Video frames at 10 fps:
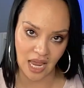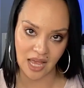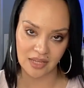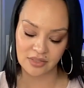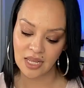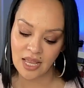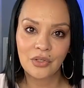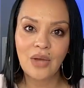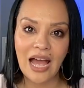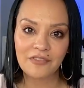test.
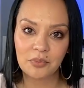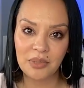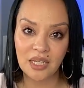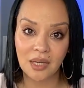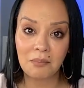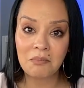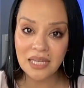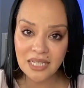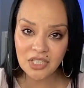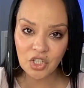You have to be
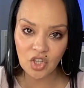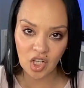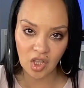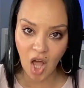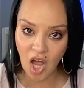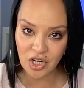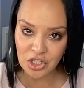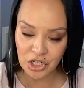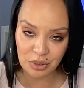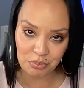committed to the long
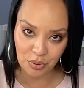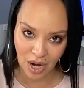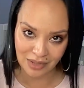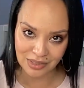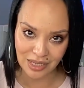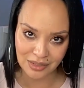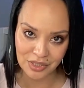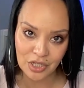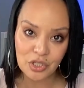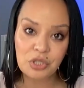term
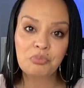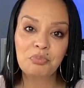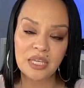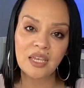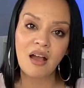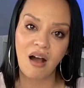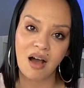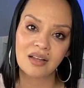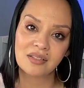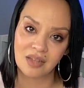process to be
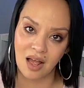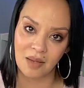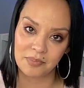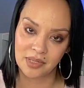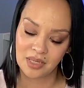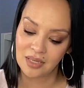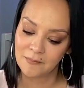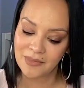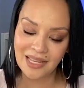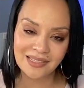on top.
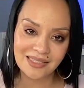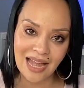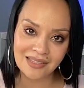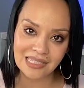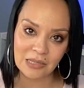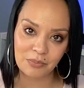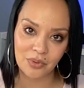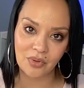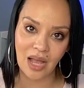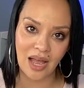It's that
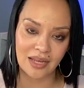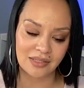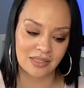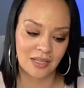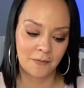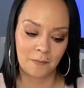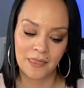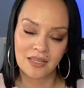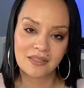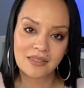simple, guys.
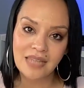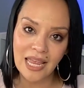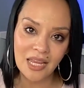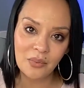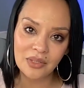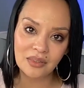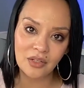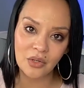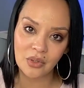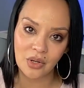Stay with
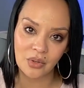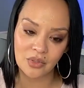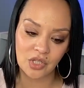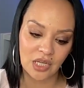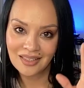your coach.